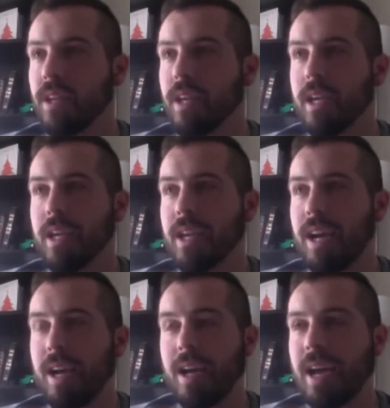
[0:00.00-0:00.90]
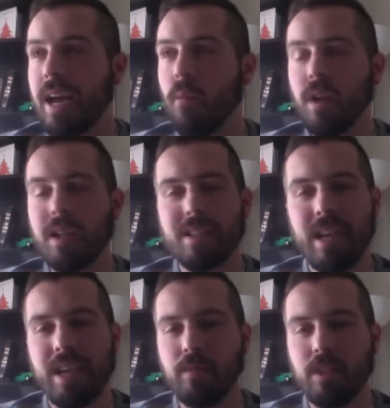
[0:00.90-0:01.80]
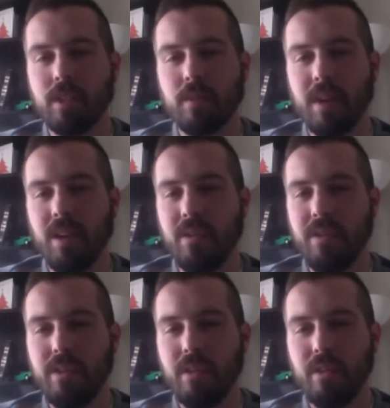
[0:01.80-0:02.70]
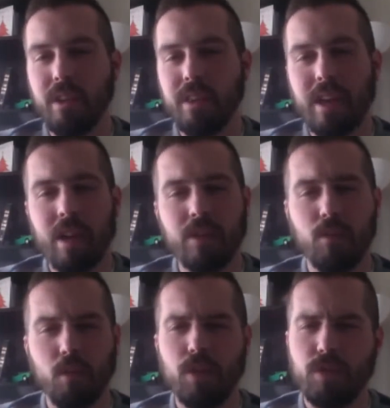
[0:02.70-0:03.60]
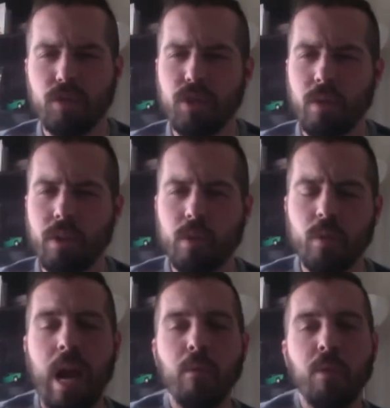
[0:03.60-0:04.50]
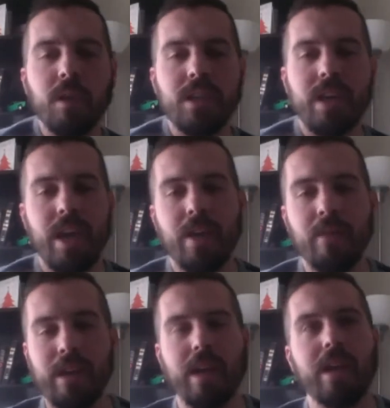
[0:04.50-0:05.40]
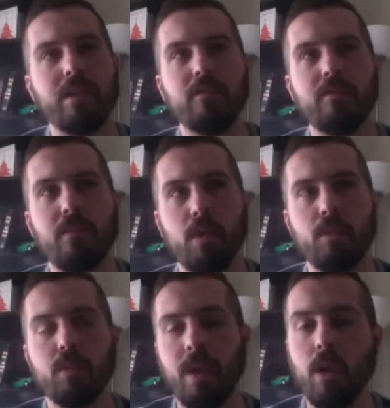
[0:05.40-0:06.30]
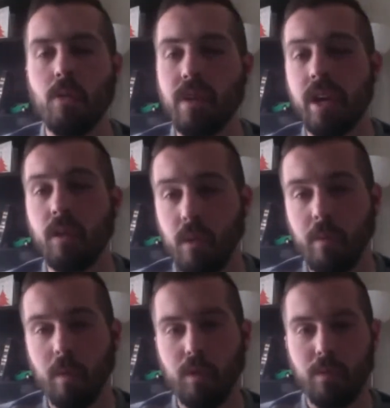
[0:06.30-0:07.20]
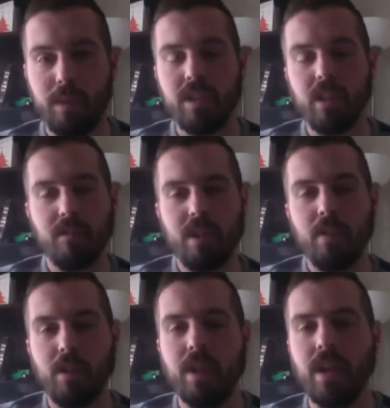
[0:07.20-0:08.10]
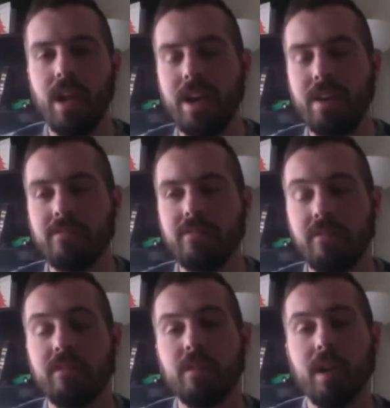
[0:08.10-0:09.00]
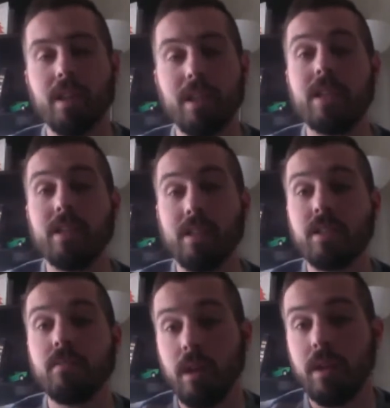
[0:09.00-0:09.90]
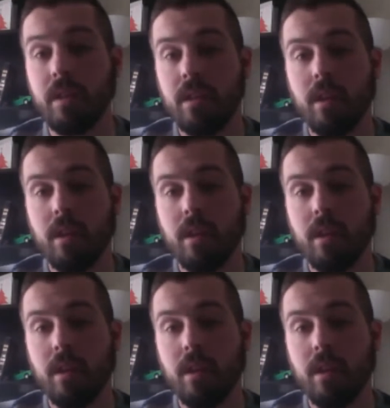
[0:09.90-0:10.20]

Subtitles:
And I want to say I'm just about 30,000 words or so into it. I kind of posed my own NaNoWriMo to myself, and I wanted to have 50 by the end of this month.